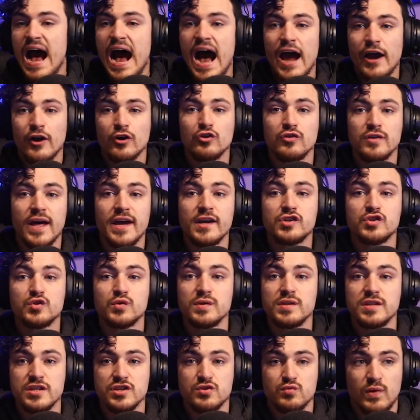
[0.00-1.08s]
I don't like
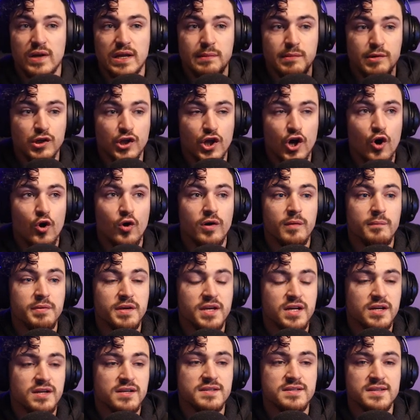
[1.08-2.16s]
doing these while I'm alone
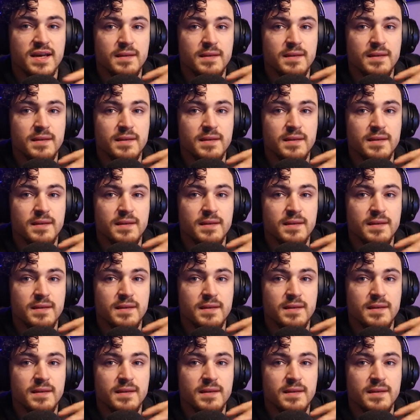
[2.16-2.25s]
because